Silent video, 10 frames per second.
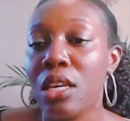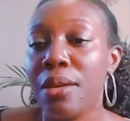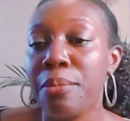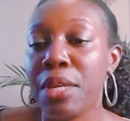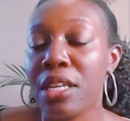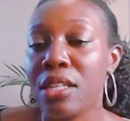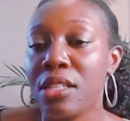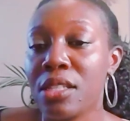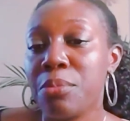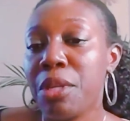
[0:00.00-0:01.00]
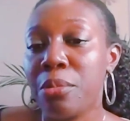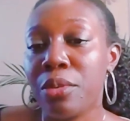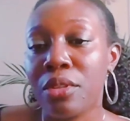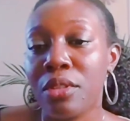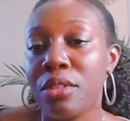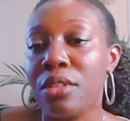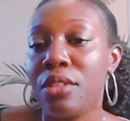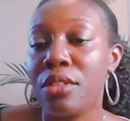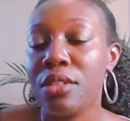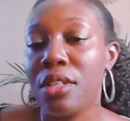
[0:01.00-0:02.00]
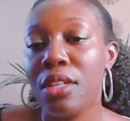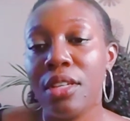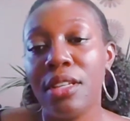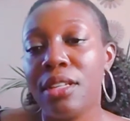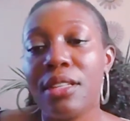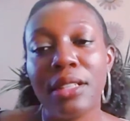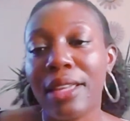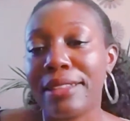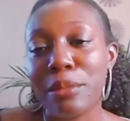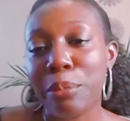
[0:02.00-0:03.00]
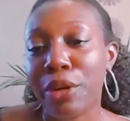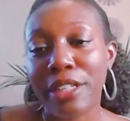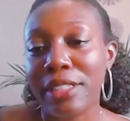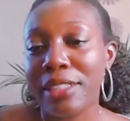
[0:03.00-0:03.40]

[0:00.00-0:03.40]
because people like to party.